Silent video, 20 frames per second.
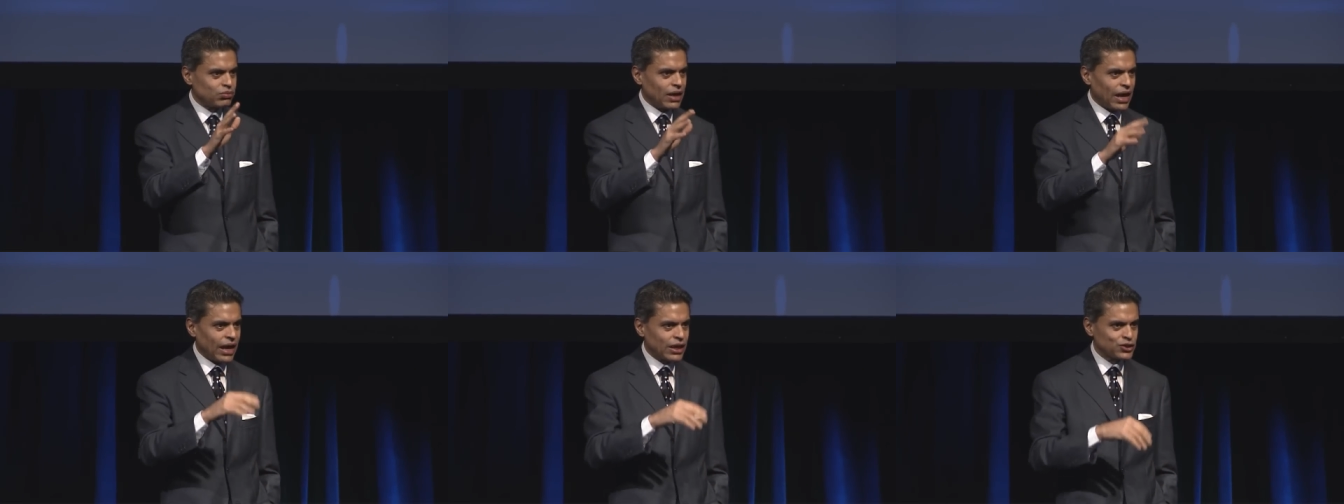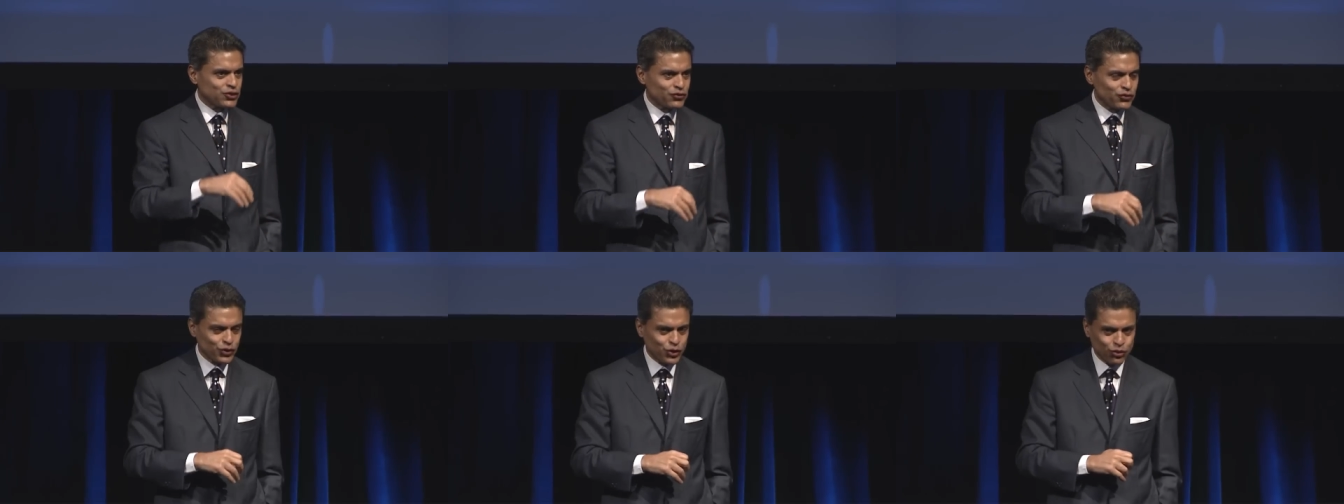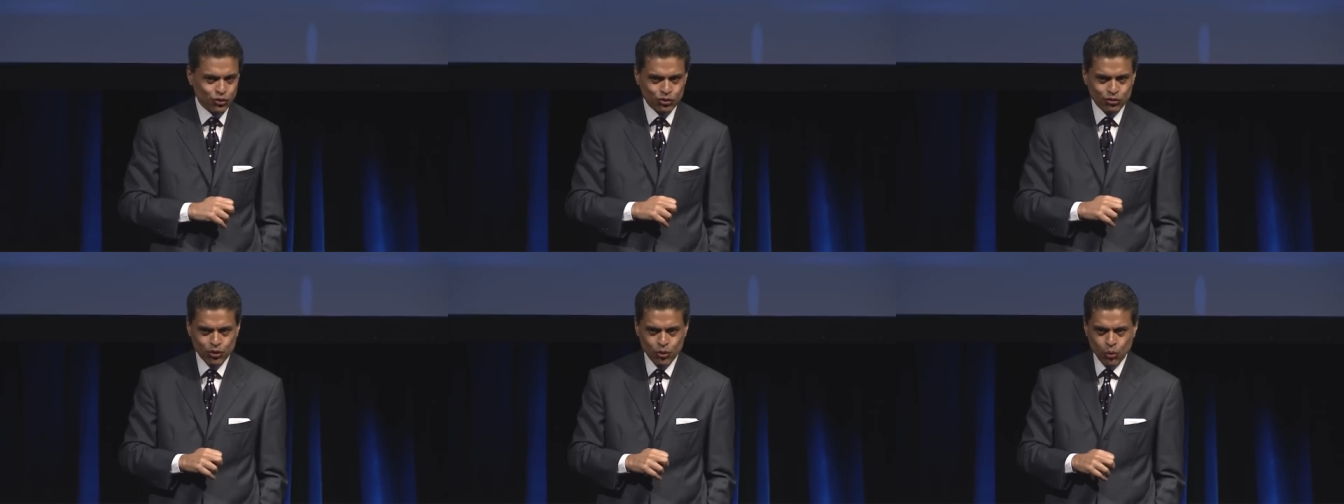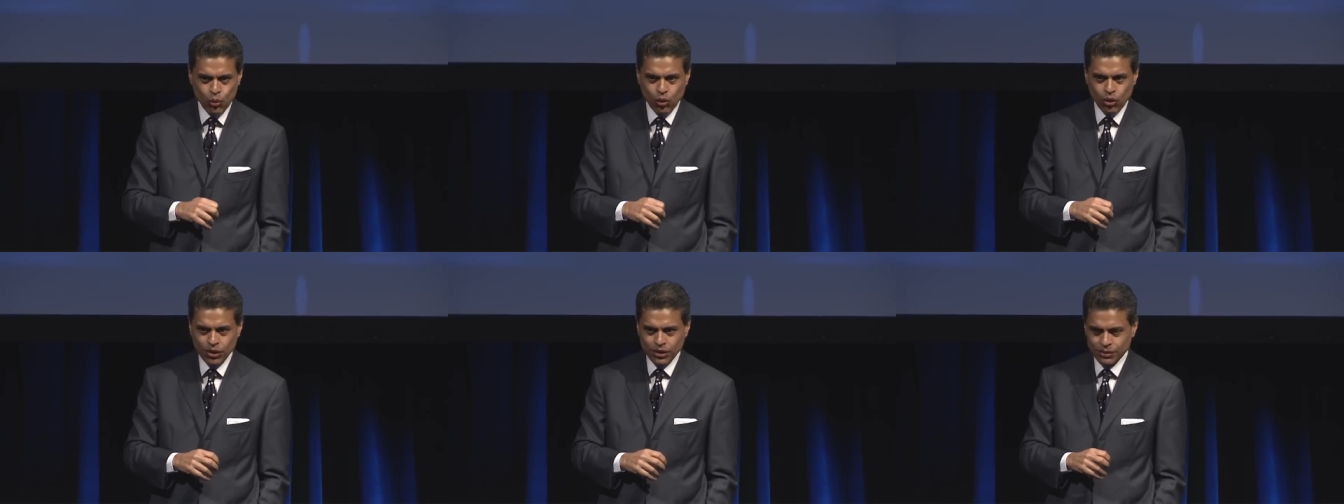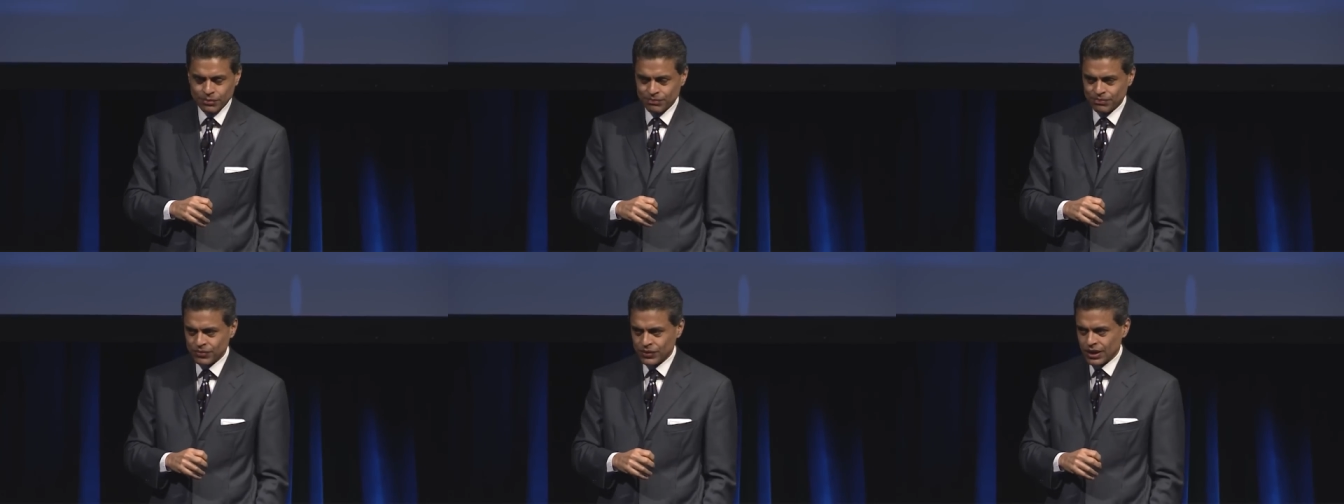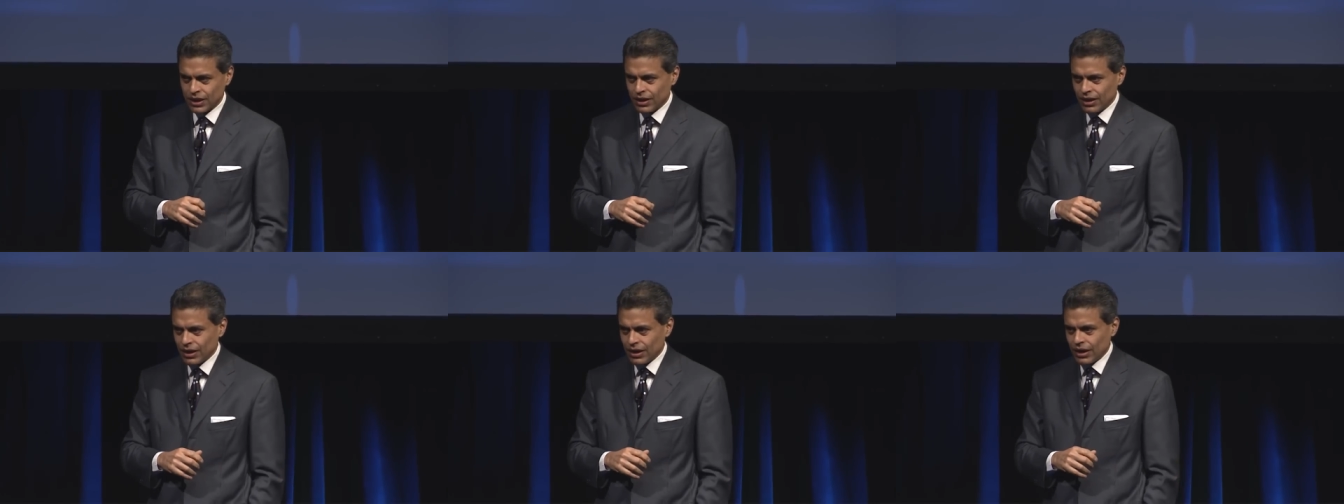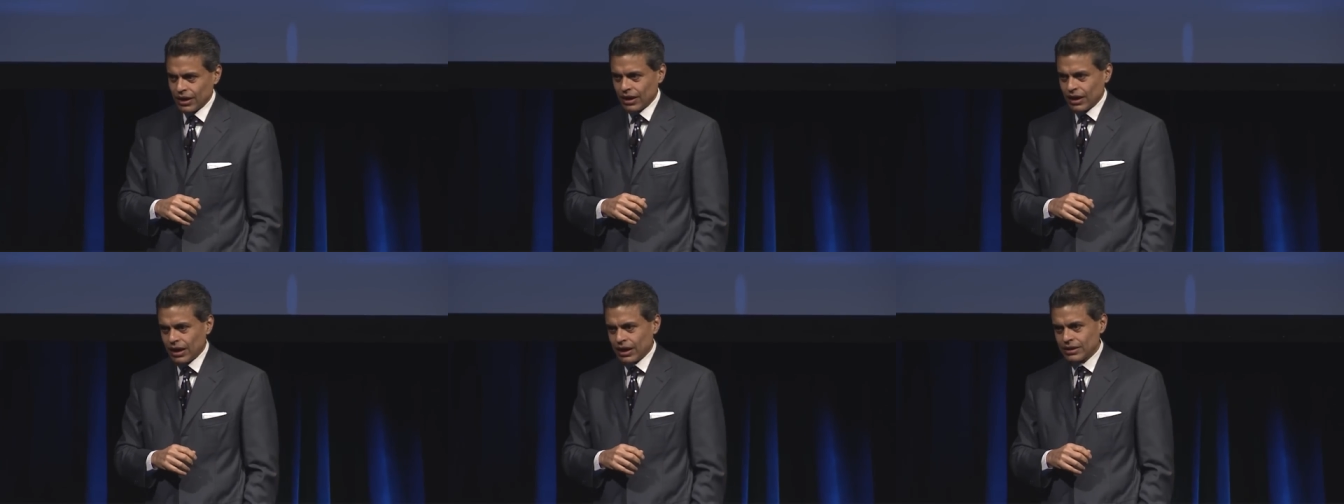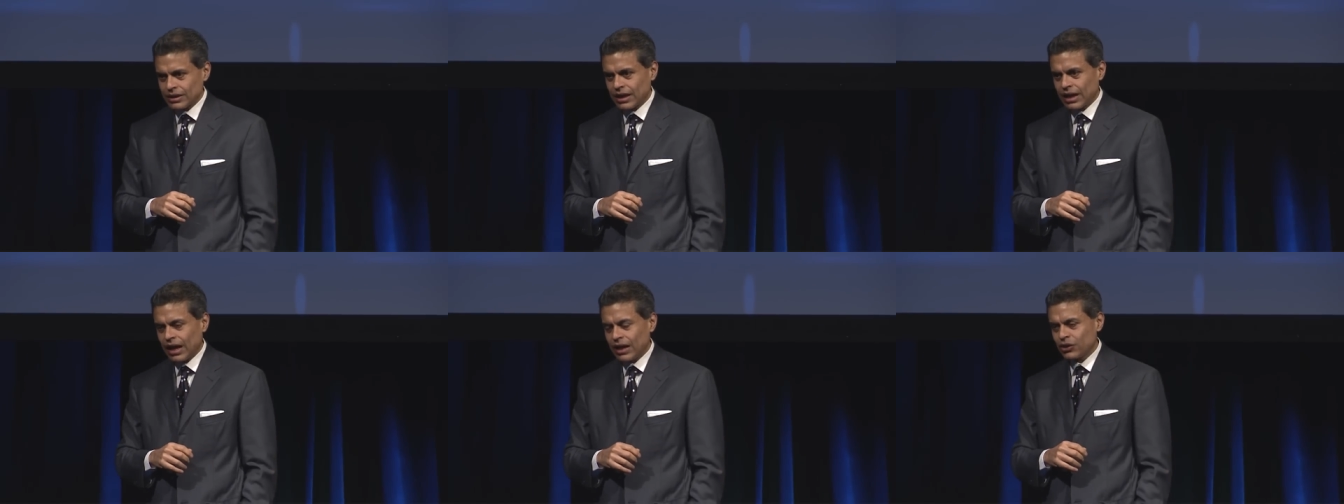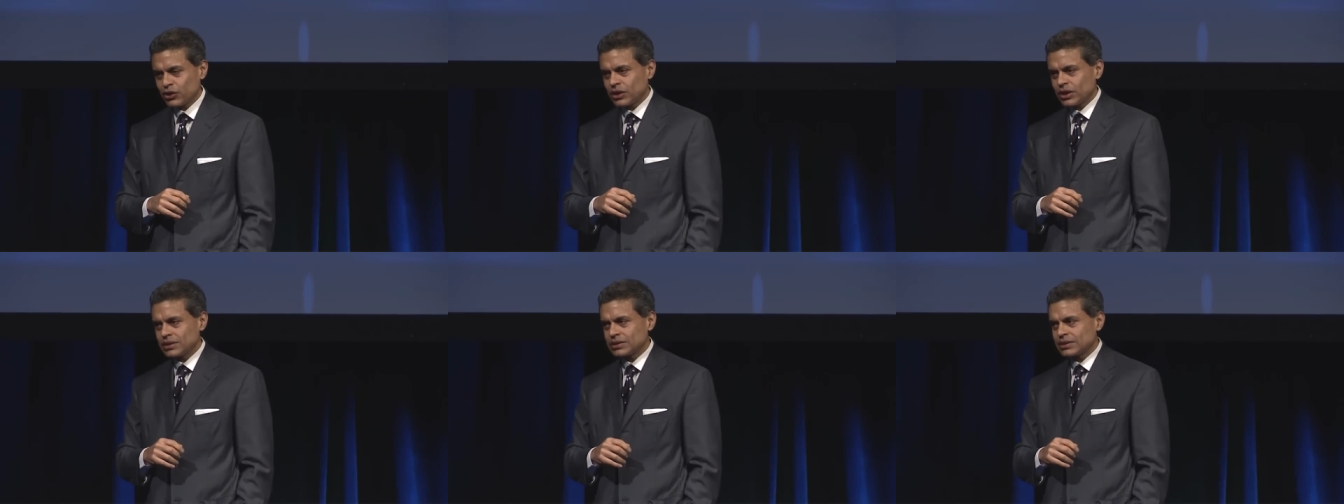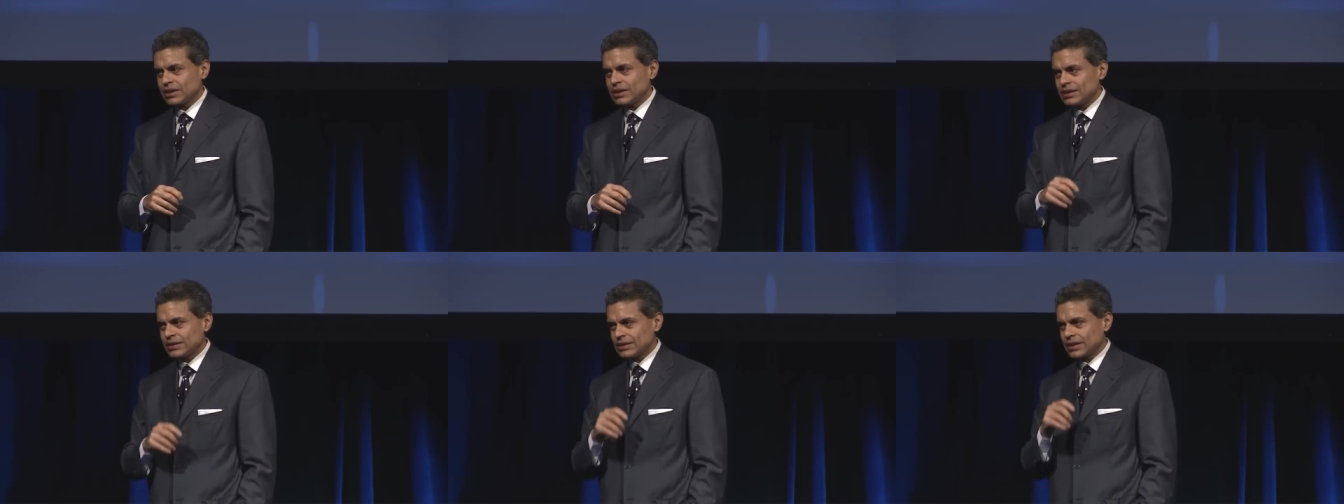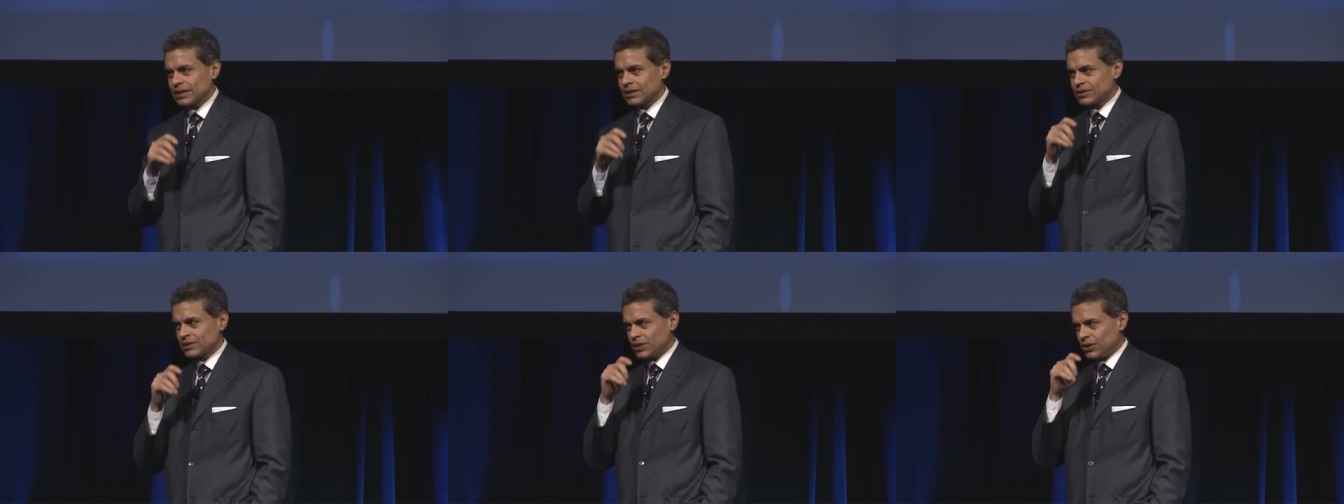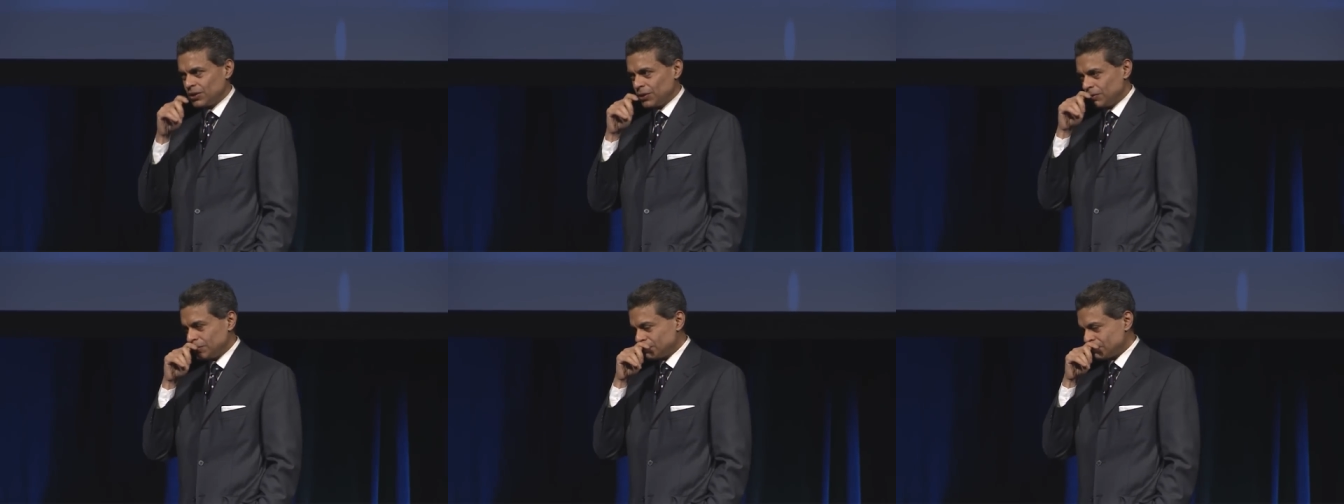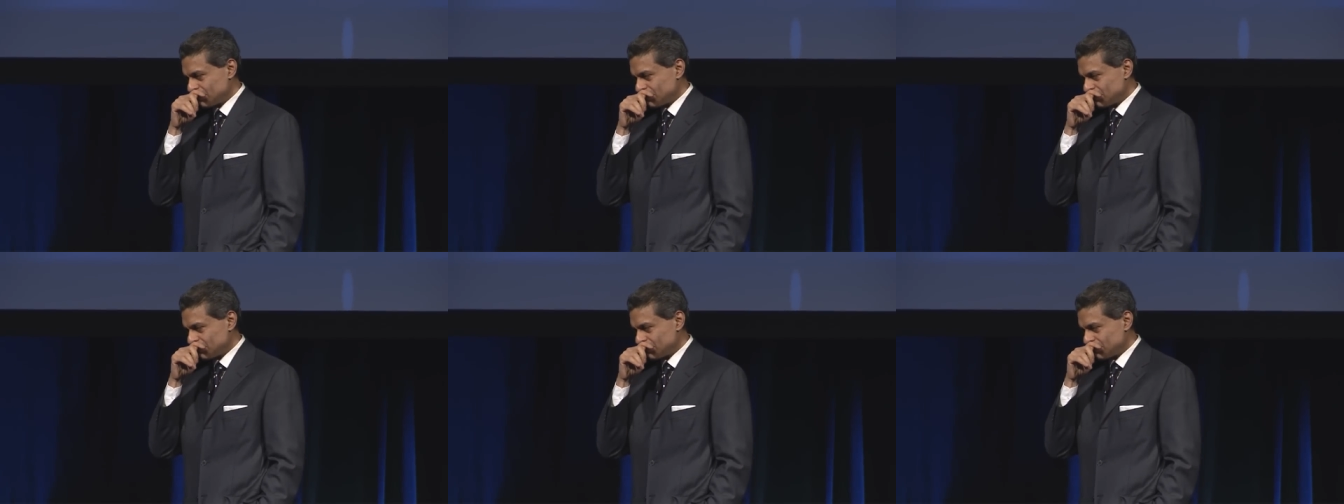Ask for your reward. And the guy thinks and he says, you know,